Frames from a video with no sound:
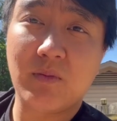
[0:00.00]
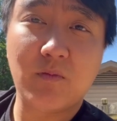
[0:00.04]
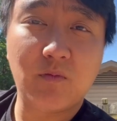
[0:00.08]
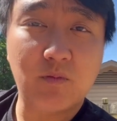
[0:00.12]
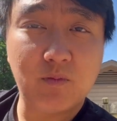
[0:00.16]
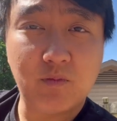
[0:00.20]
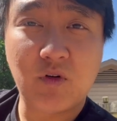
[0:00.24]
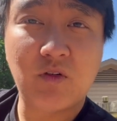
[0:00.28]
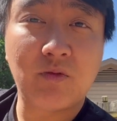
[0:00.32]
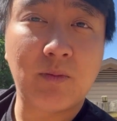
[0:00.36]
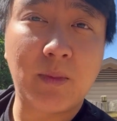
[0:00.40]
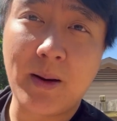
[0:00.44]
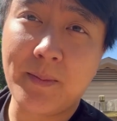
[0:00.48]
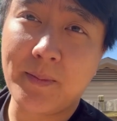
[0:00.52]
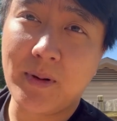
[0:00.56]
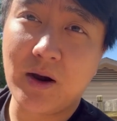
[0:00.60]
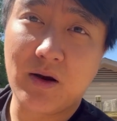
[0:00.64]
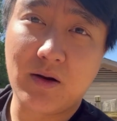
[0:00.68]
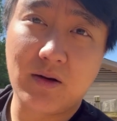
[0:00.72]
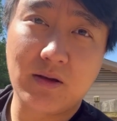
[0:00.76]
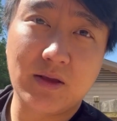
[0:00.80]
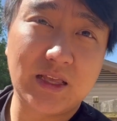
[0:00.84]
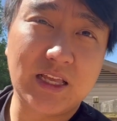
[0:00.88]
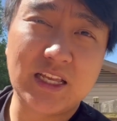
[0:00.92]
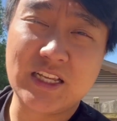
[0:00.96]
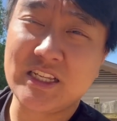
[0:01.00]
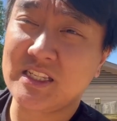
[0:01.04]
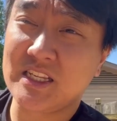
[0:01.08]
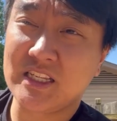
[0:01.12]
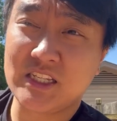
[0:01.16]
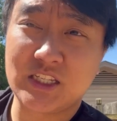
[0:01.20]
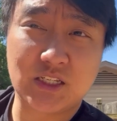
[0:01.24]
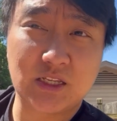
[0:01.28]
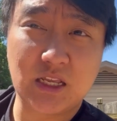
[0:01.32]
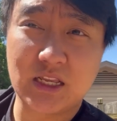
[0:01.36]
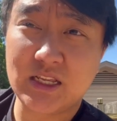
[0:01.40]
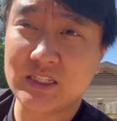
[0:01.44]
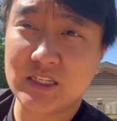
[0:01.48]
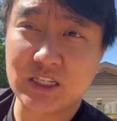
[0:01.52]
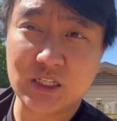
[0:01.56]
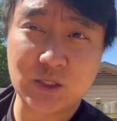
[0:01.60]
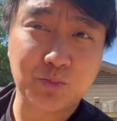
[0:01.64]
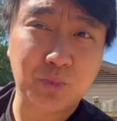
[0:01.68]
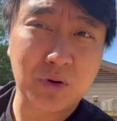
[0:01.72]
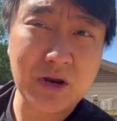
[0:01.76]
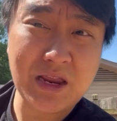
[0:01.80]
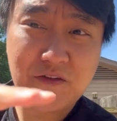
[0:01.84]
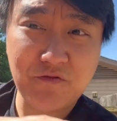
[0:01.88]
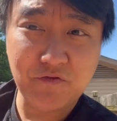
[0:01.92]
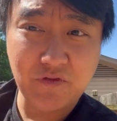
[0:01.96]
remember, is this
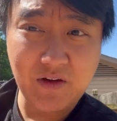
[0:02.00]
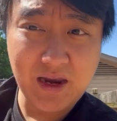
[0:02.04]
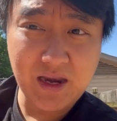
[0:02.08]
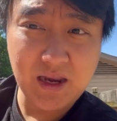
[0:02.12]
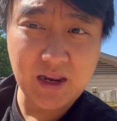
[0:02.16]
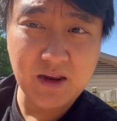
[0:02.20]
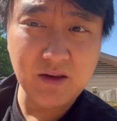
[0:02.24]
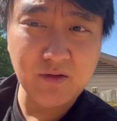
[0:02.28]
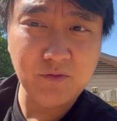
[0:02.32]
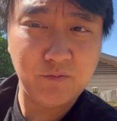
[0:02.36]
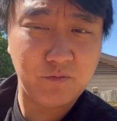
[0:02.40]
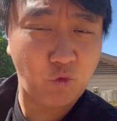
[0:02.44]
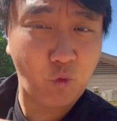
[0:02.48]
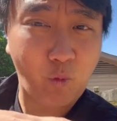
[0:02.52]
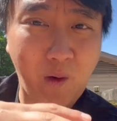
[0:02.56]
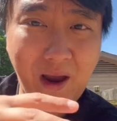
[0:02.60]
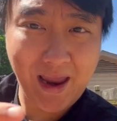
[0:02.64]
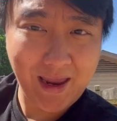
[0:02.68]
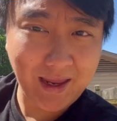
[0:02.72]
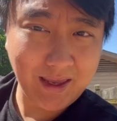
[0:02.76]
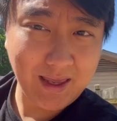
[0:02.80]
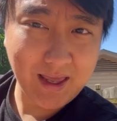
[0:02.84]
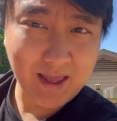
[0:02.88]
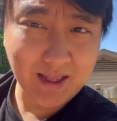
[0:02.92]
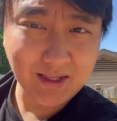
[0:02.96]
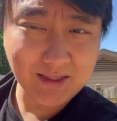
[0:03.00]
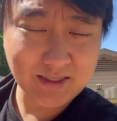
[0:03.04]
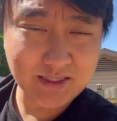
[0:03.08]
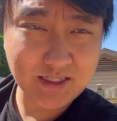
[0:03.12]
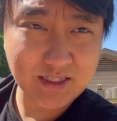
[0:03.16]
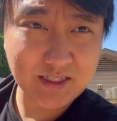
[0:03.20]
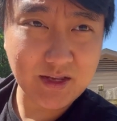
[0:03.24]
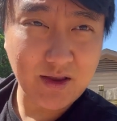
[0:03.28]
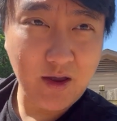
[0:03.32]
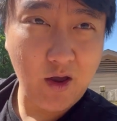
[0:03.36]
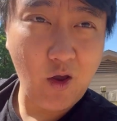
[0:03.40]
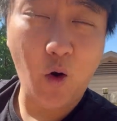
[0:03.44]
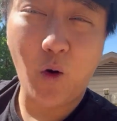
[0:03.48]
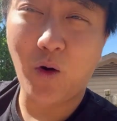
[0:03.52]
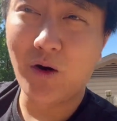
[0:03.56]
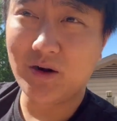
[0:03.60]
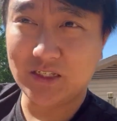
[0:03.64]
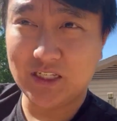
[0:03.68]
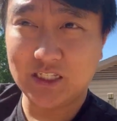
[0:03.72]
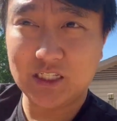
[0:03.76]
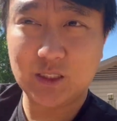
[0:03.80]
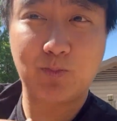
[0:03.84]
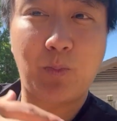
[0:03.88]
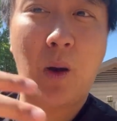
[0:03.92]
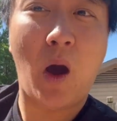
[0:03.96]
pre-feeding weigh-ins, or
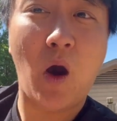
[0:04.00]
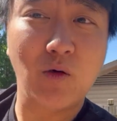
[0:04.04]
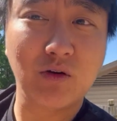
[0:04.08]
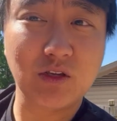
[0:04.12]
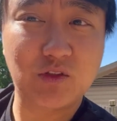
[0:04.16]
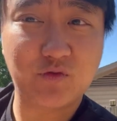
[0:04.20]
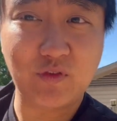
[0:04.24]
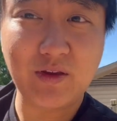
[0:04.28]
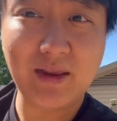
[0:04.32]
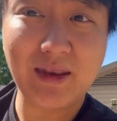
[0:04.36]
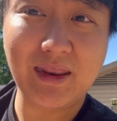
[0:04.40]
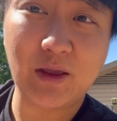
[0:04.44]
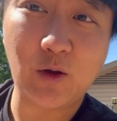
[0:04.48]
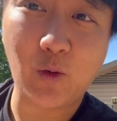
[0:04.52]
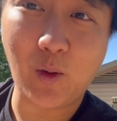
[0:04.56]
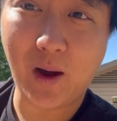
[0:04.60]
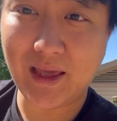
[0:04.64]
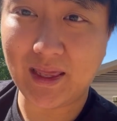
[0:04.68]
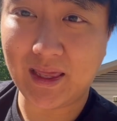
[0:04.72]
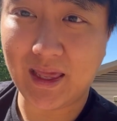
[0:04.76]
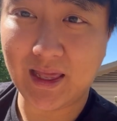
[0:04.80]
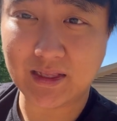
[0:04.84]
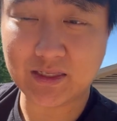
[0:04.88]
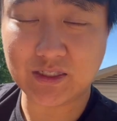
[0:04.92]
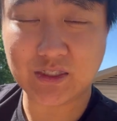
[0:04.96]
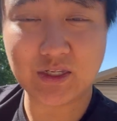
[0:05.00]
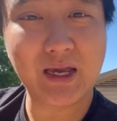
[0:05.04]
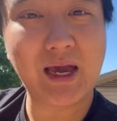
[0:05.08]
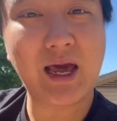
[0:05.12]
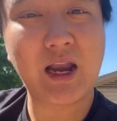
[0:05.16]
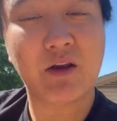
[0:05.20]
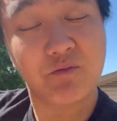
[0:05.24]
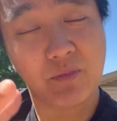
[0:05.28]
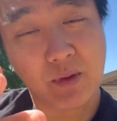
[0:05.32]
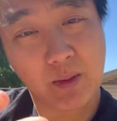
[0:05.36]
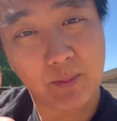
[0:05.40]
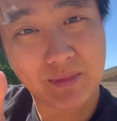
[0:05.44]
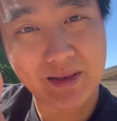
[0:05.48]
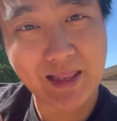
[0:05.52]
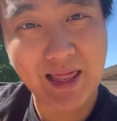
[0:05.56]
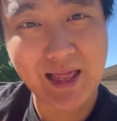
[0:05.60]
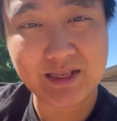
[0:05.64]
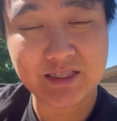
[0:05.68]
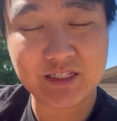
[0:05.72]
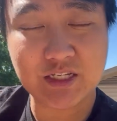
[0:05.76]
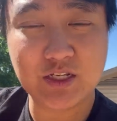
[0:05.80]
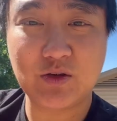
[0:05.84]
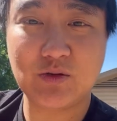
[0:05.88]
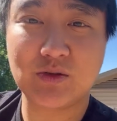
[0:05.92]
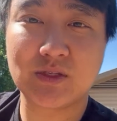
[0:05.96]
is this post-feeding weigh-ins? You gotta remember
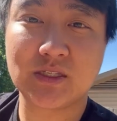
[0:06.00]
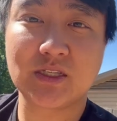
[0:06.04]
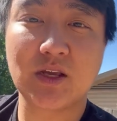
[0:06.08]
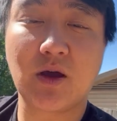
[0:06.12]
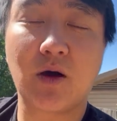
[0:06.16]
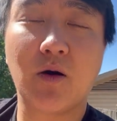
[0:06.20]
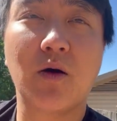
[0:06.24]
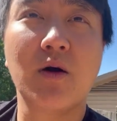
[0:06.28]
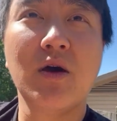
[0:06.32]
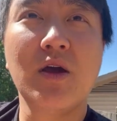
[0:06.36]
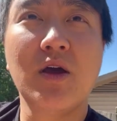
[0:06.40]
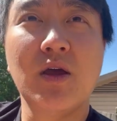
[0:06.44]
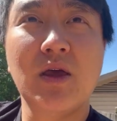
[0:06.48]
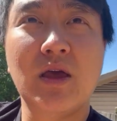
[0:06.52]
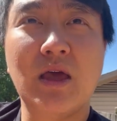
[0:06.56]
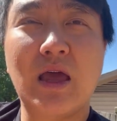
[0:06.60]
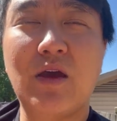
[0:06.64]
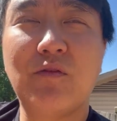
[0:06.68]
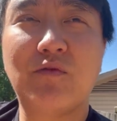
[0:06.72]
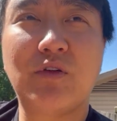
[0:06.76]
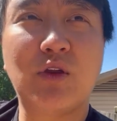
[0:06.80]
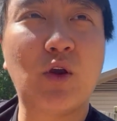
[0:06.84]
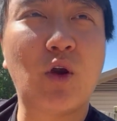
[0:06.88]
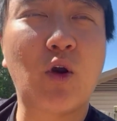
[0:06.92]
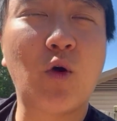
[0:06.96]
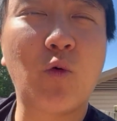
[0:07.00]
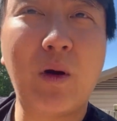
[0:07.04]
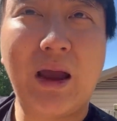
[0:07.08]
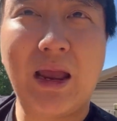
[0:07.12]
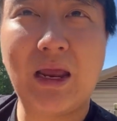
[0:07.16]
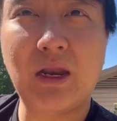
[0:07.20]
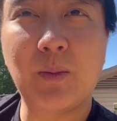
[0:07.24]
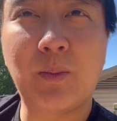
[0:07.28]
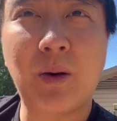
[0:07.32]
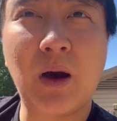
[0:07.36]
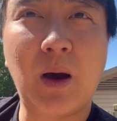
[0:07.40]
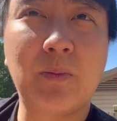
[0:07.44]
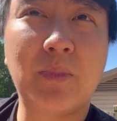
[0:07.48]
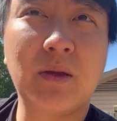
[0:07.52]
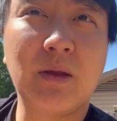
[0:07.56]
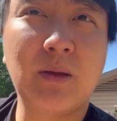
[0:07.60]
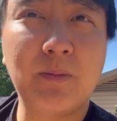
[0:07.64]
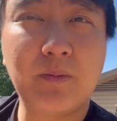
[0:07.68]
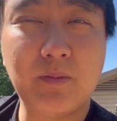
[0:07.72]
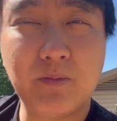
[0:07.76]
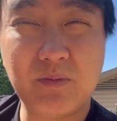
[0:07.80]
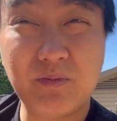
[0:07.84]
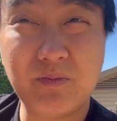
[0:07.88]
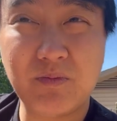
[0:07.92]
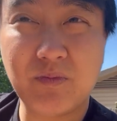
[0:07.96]
that too. So if you're weighing a puppy
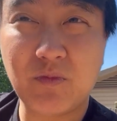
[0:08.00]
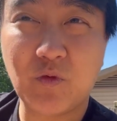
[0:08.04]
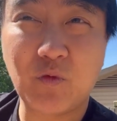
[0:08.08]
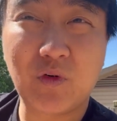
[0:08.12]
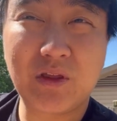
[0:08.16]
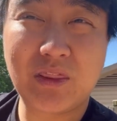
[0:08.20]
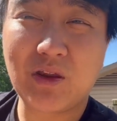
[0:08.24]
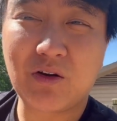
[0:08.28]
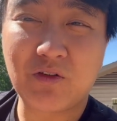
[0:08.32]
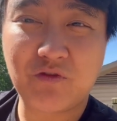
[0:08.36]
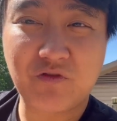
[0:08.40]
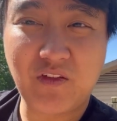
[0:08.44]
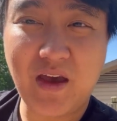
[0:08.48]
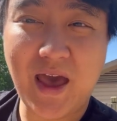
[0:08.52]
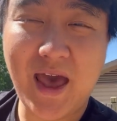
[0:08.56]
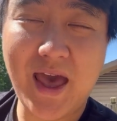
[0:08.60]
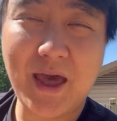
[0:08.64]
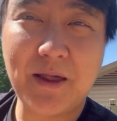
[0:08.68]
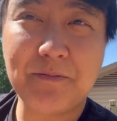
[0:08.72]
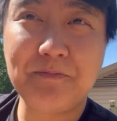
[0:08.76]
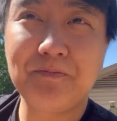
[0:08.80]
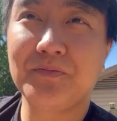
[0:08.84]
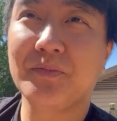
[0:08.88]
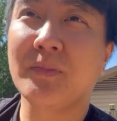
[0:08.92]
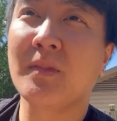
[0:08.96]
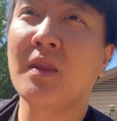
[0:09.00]
when they're fed,